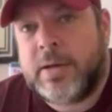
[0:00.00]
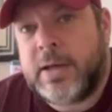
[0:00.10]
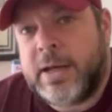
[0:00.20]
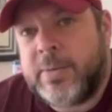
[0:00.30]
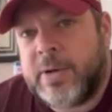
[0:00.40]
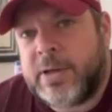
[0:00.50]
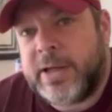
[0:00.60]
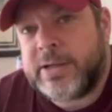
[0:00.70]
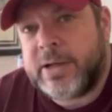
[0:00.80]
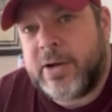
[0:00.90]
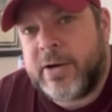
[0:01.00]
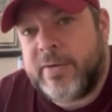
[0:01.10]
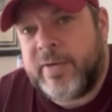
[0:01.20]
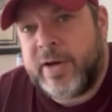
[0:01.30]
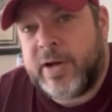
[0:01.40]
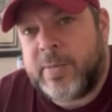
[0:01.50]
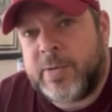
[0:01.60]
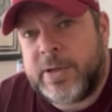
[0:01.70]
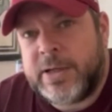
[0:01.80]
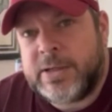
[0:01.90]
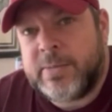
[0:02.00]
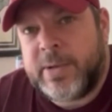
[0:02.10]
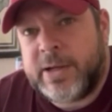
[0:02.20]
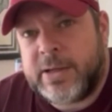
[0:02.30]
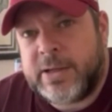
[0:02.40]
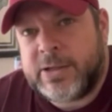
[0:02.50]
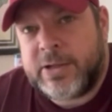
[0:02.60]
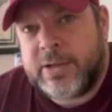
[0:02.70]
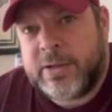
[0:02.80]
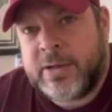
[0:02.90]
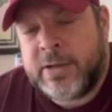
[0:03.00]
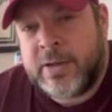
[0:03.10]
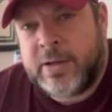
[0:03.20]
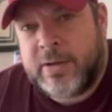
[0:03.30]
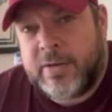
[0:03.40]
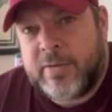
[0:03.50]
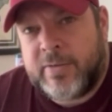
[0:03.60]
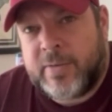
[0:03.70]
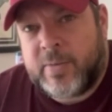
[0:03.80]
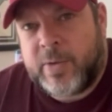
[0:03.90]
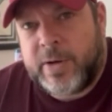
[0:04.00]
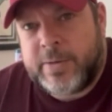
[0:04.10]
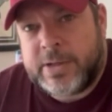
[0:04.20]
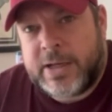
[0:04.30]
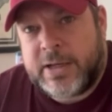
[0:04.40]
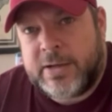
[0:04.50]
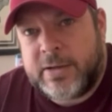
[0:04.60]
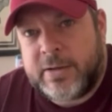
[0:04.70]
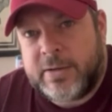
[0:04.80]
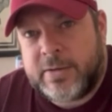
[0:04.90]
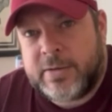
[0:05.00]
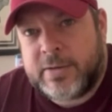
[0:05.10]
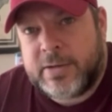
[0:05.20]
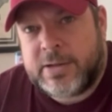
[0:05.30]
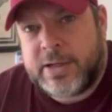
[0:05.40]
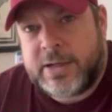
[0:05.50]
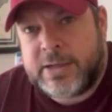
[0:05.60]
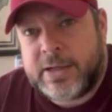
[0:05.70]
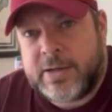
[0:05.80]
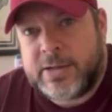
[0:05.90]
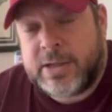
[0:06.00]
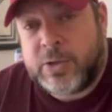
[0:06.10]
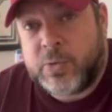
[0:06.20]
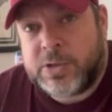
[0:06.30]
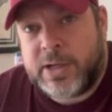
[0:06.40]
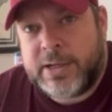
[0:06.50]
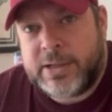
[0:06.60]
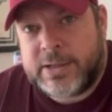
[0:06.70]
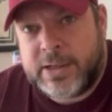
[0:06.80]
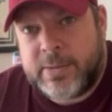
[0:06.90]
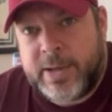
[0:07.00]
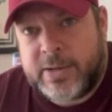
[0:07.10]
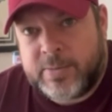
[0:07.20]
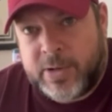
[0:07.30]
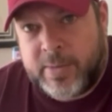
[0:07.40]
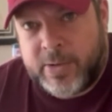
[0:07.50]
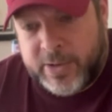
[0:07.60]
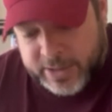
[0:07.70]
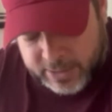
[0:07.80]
91 Classic card. I found a couple of these in my collection from when I was a kid and decided to see who signed and send them out. Brian Mccray,